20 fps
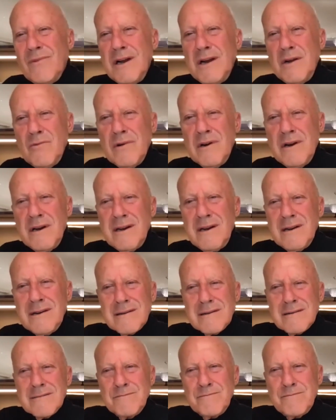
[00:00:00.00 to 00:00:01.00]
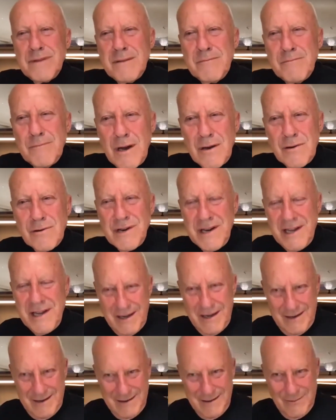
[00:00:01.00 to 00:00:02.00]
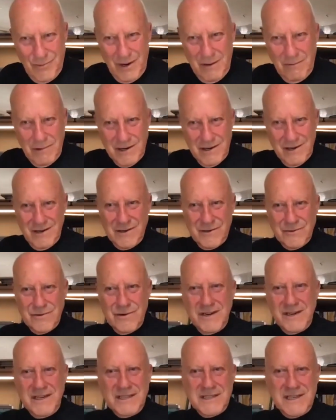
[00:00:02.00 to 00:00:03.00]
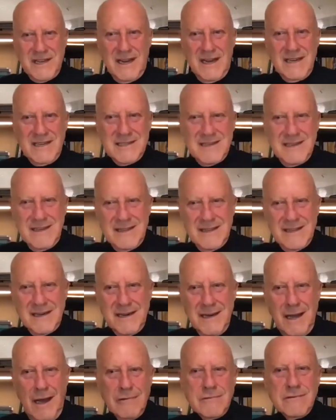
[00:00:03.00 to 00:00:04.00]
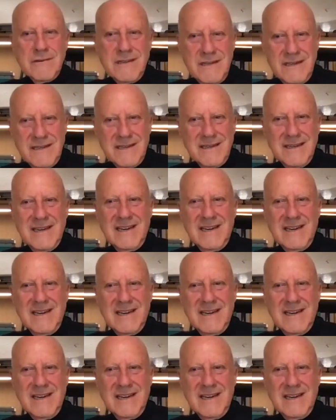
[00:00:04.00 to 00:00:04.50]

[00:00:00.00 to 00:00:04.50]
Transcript: we were bemoaning, we were criticizing the current